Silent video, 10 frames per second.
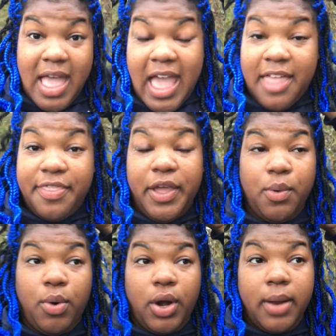and they
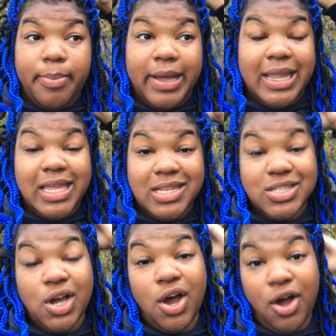work, but it
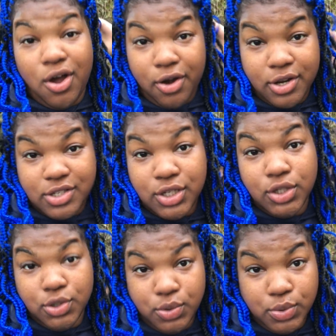is hard to
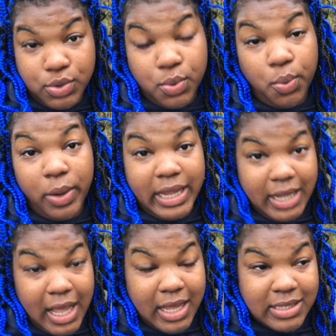lose weight,
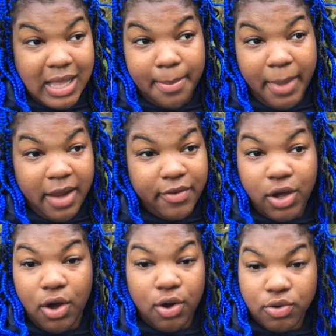guys. I'm not even
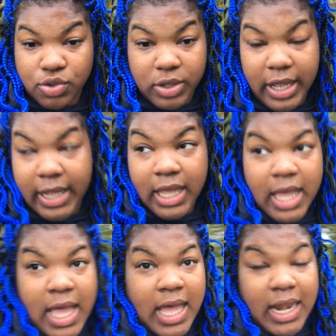gonna hold you. Like
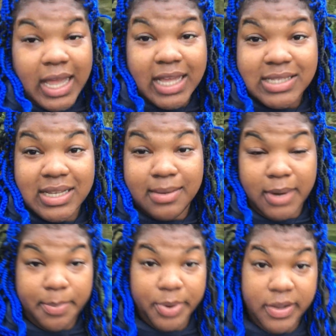I said in
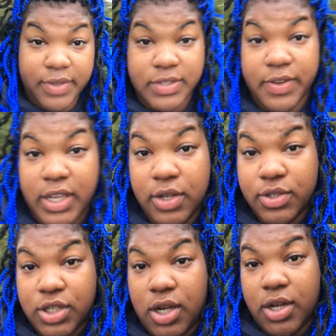my previous
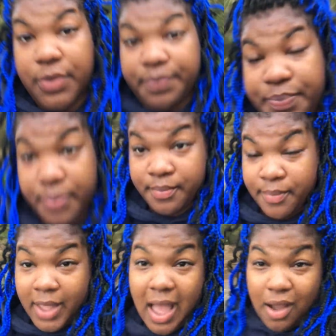videos, y'all,
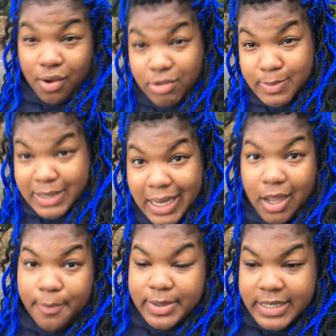I've always been like
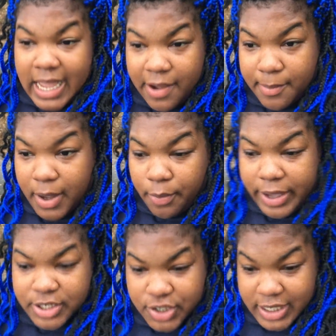up and down on my
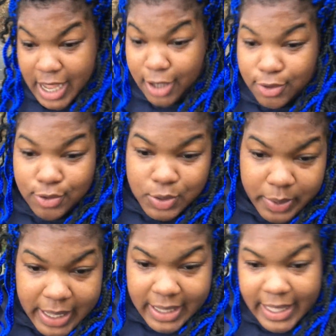weight journey. I'll lose
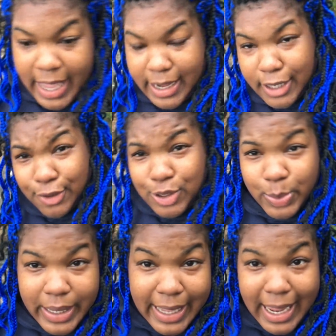weight, gain it, lose
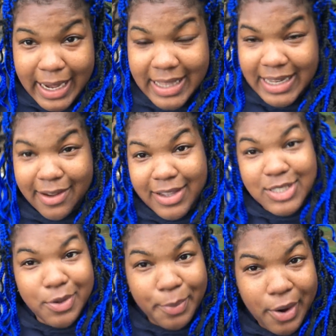weight, gain it. Then I'll get
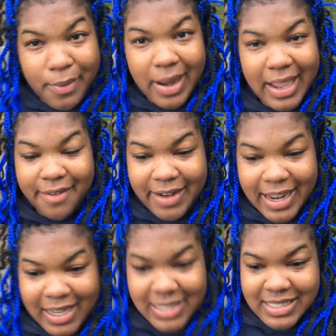to a point where like, all right, I
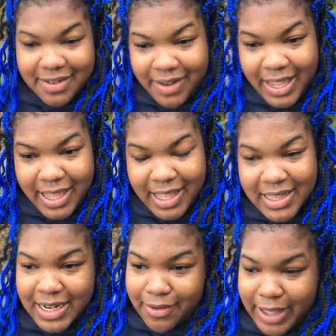like to stay right here.
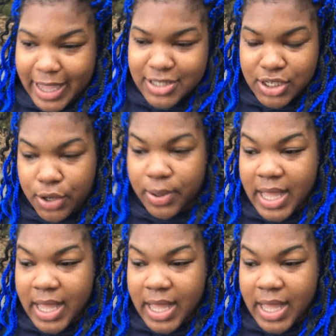Then I'll gain. So